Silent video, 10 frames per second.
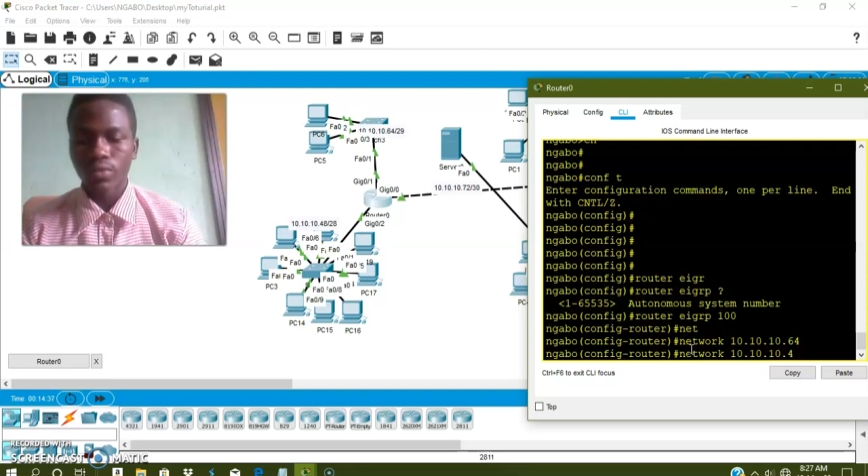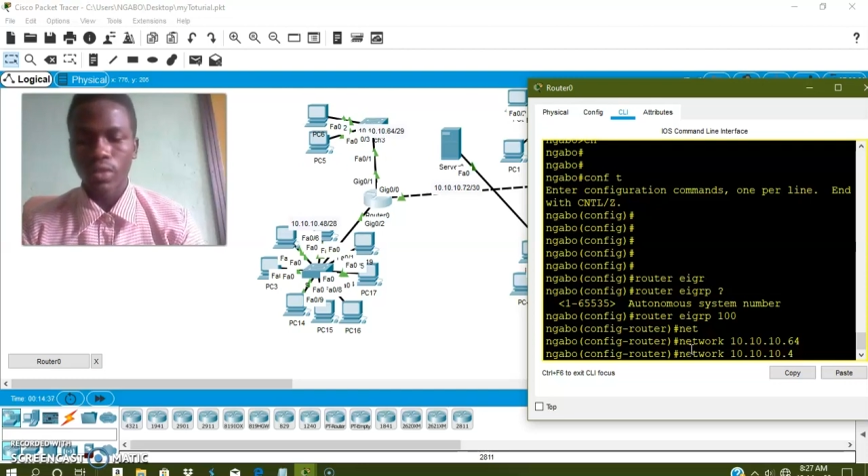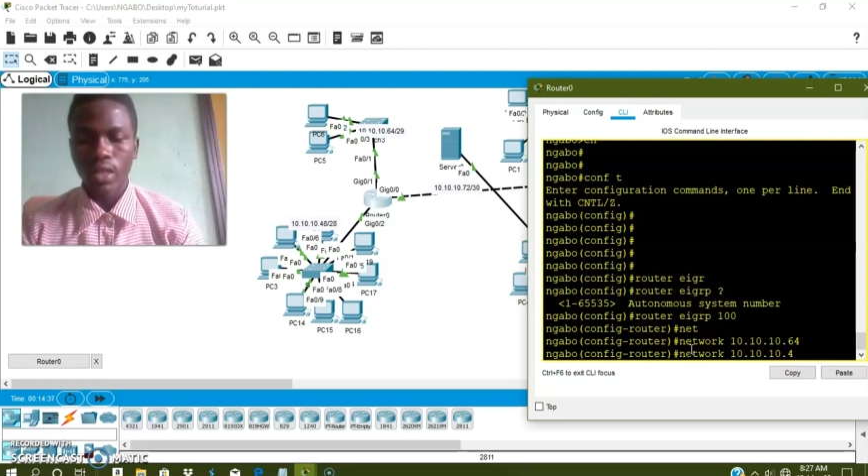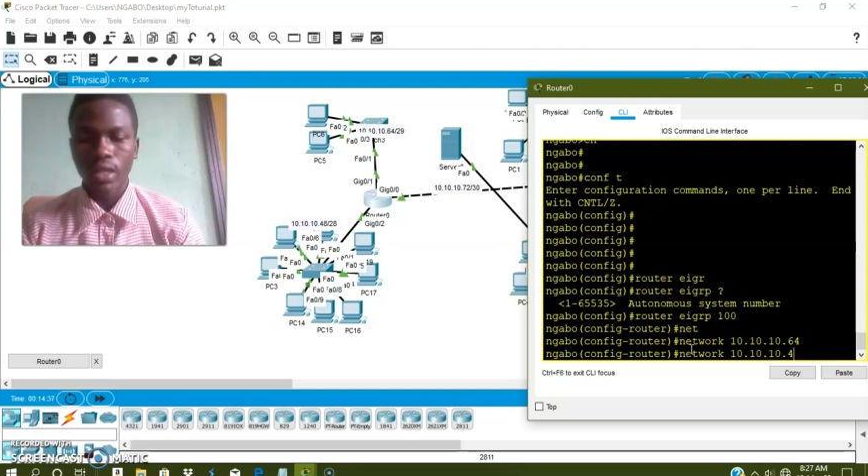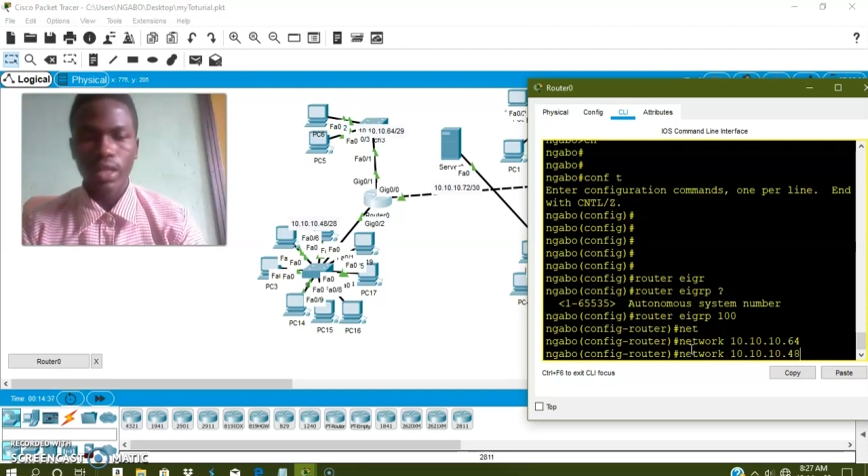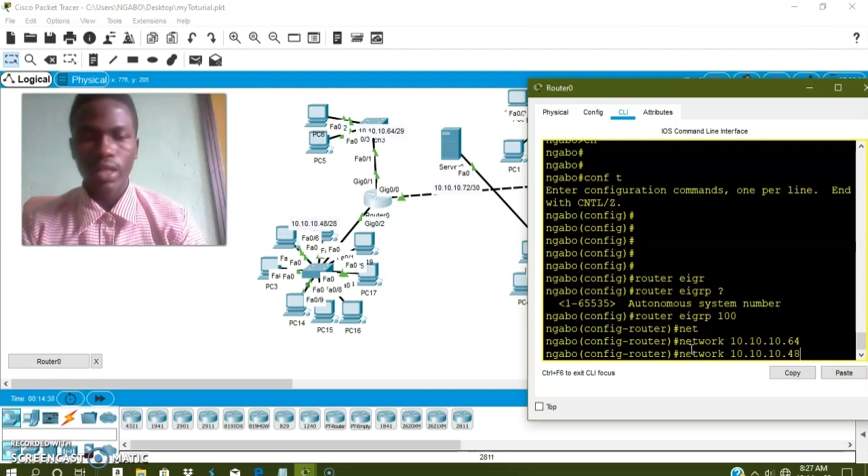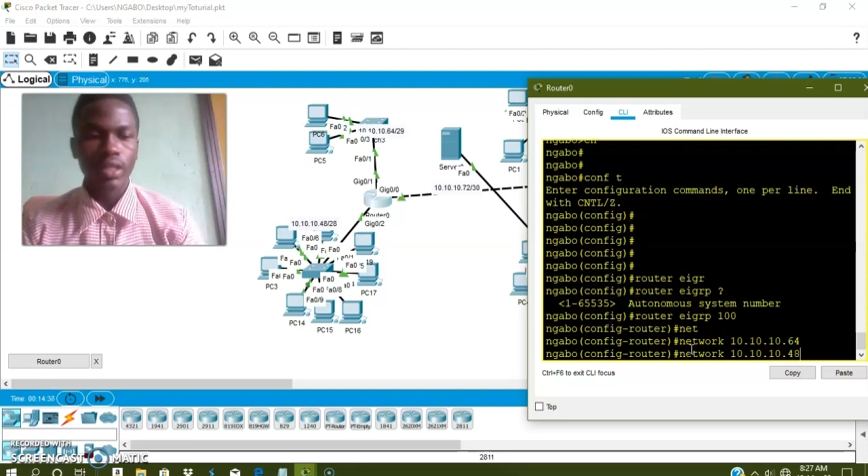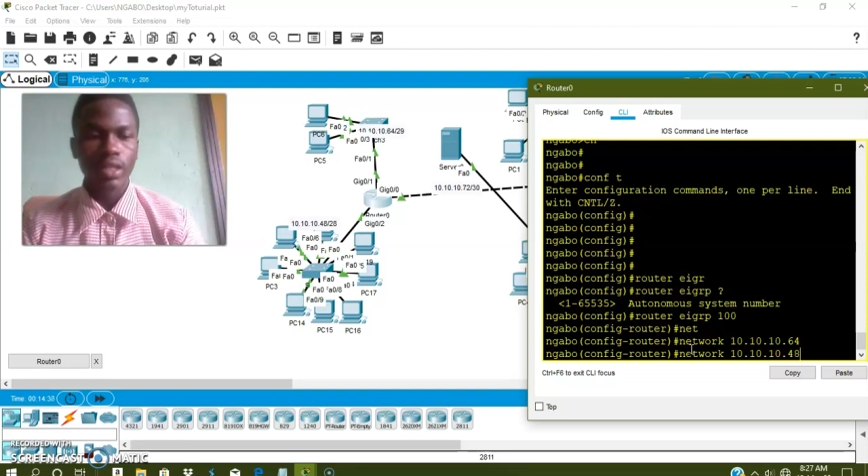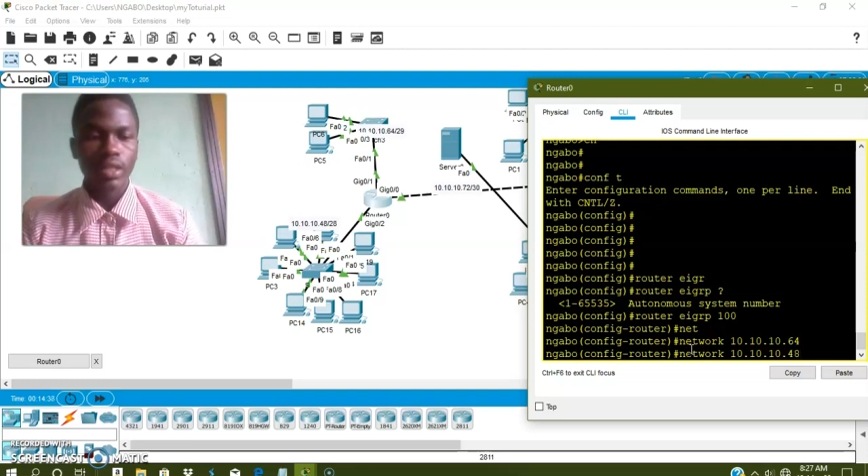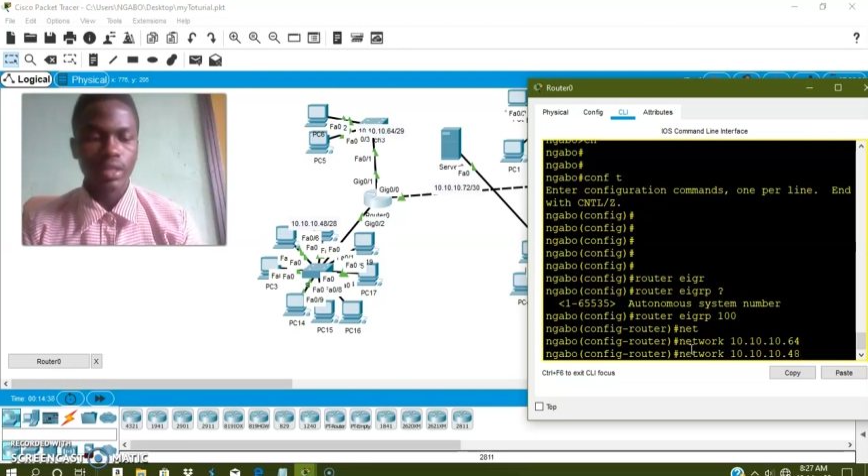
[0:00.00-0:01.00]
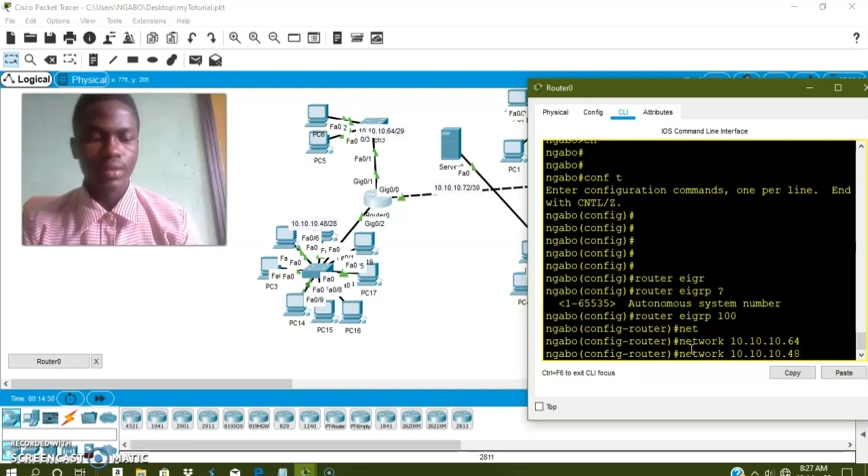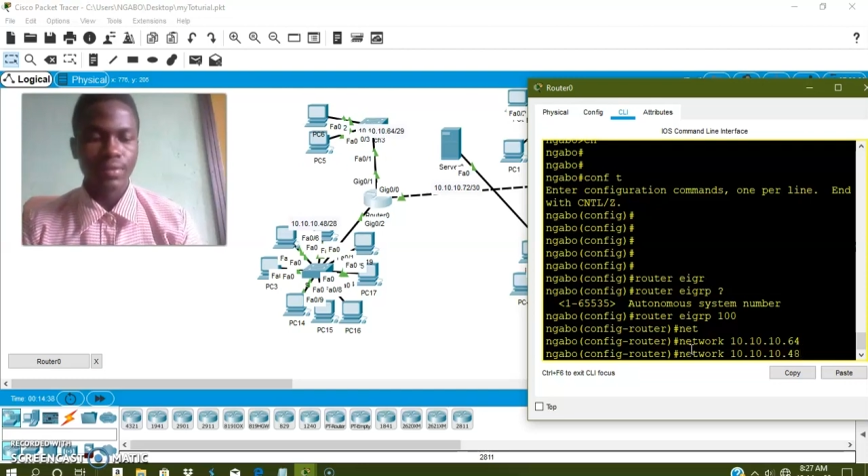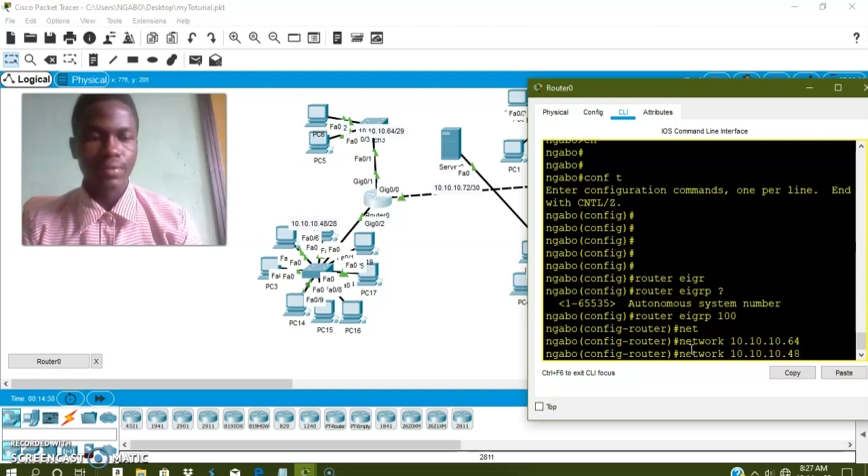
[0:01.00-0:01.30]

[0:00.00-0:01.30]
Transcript: 48.